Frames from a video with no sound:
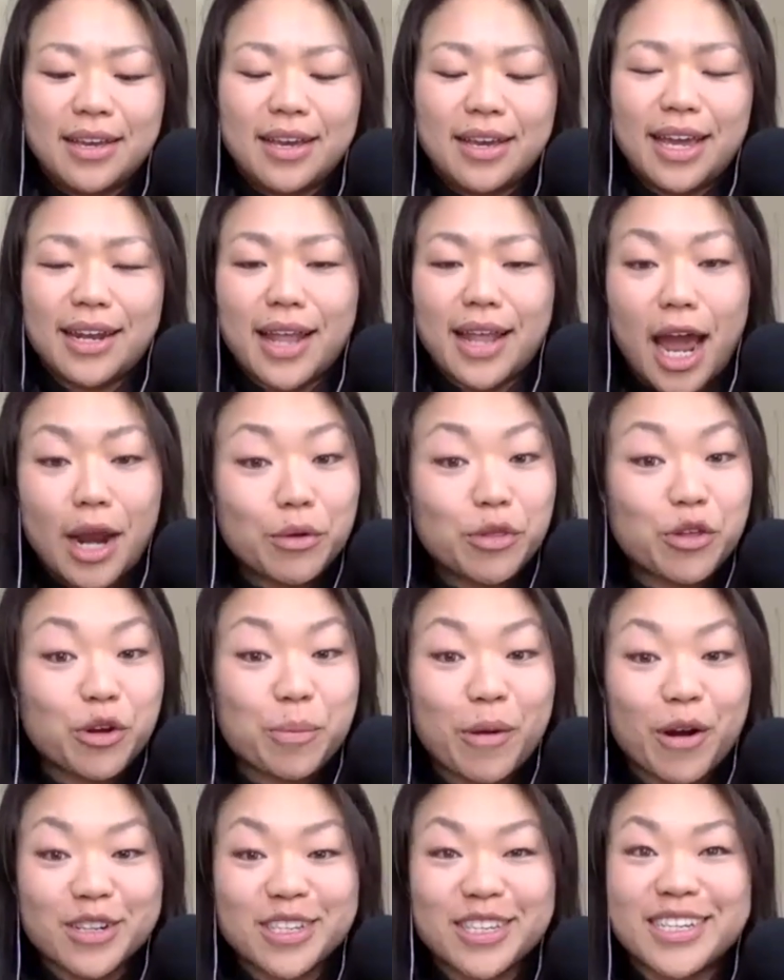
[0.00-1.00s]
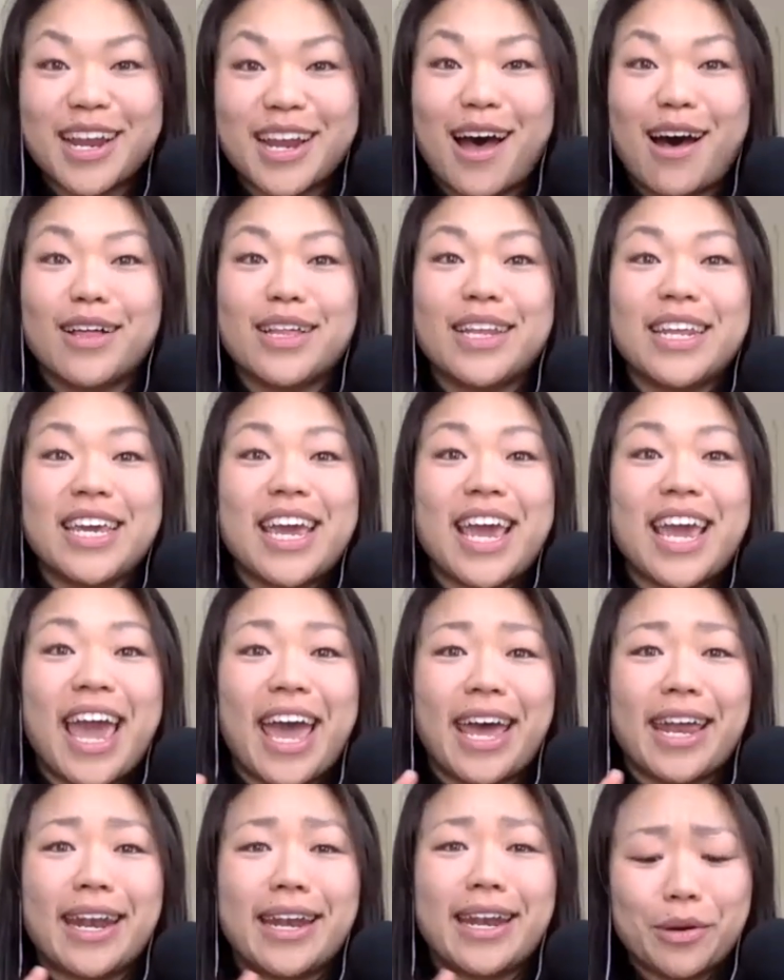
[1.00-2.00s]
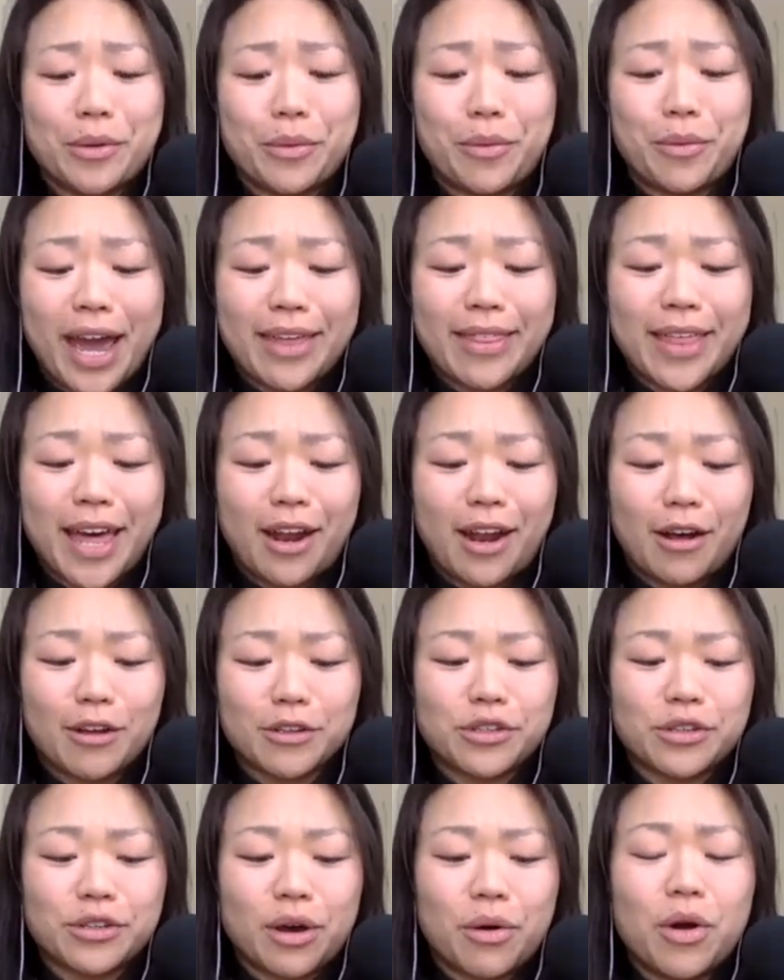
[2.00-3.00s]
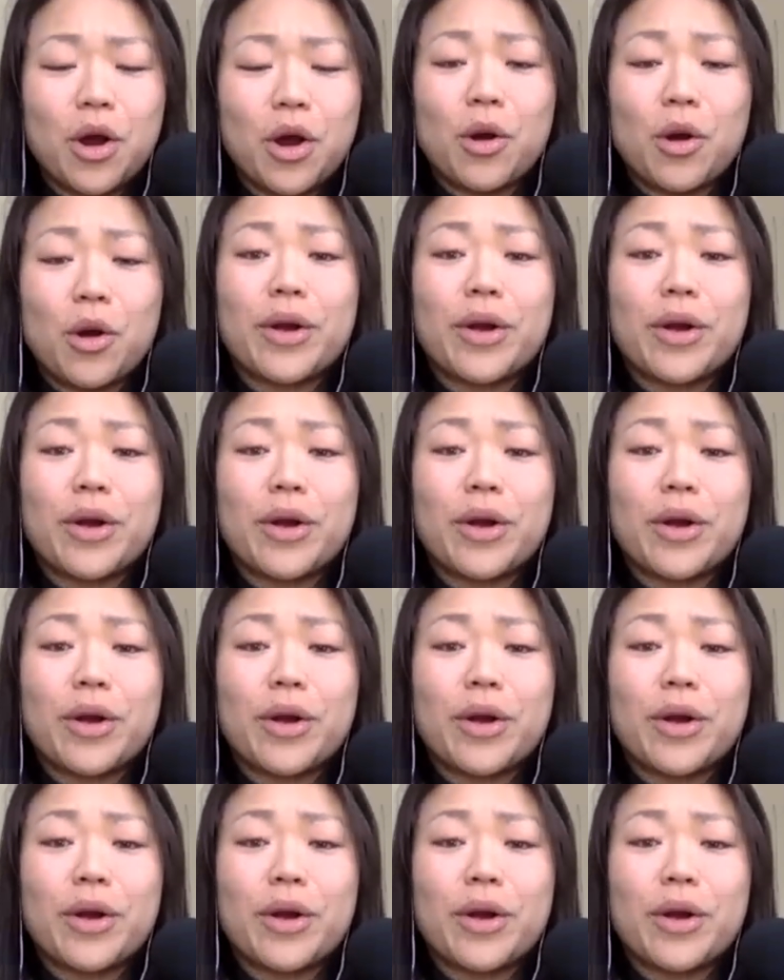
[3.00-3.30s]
in line with your personality and in a way that also